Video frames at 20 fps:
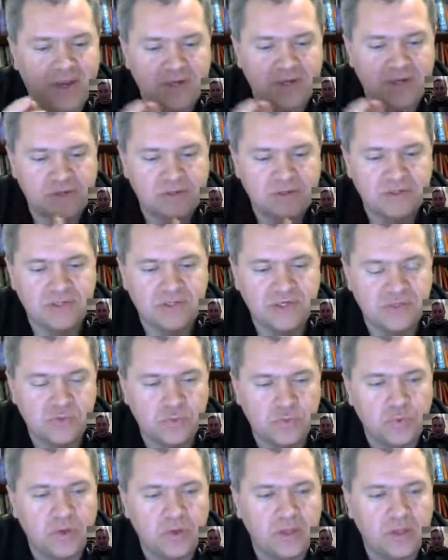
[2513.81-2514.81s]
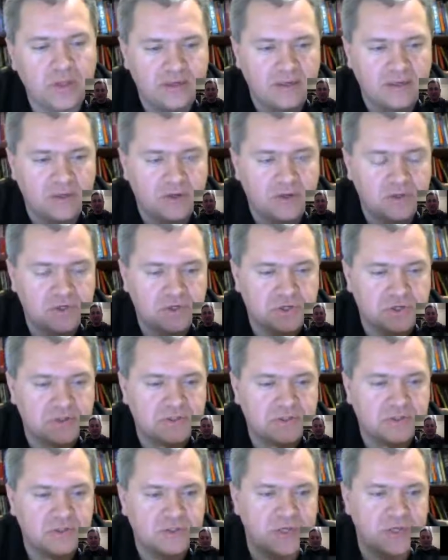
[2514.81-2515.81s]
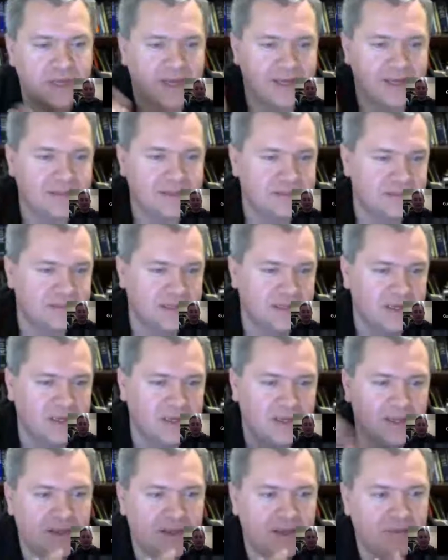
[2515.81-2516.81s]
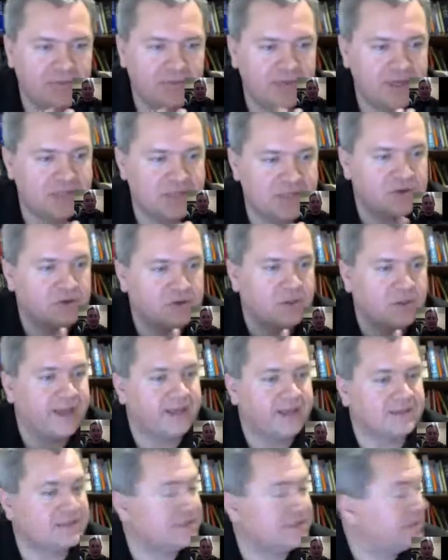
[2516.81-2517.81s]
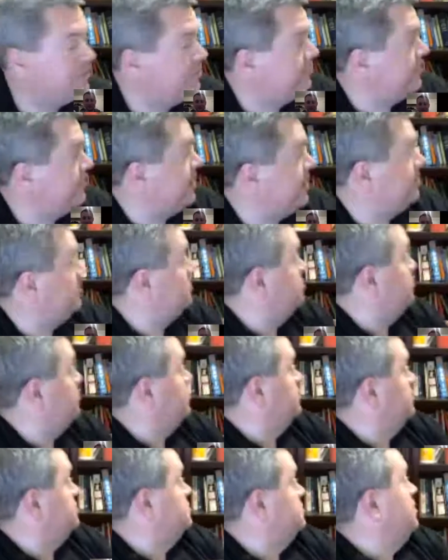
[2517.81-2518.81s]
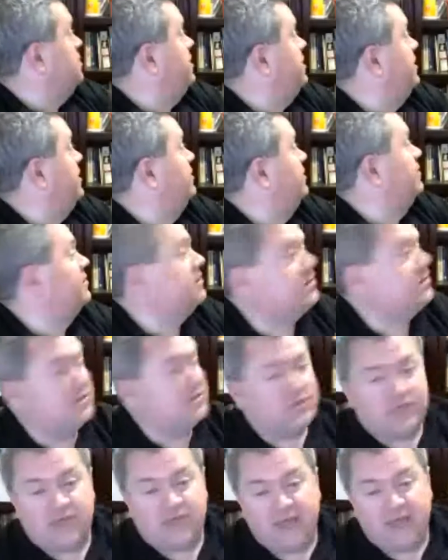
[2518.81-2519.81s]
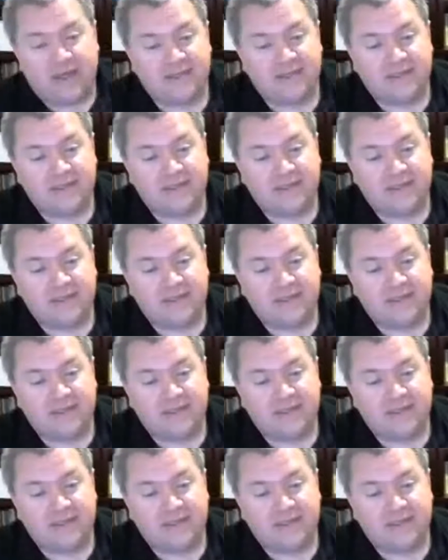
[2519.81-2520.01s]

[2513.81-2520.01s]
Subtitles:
and she's really into literature, and so she has, these are like some of the family books, but she has